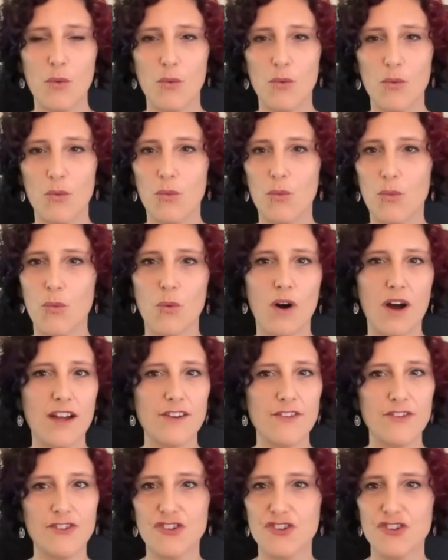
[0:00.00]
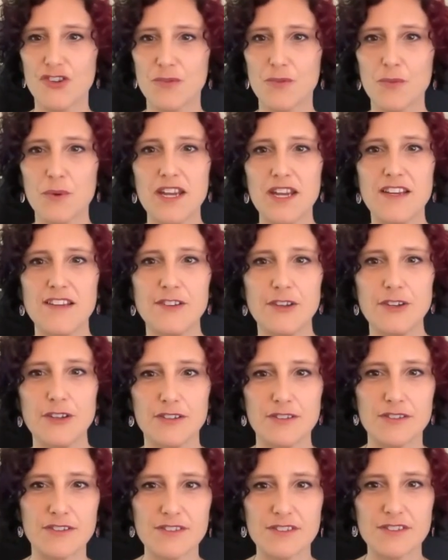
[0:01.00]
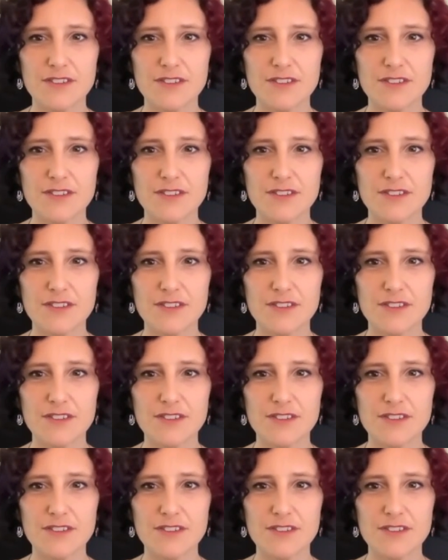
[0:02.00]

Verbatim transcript: what should we do?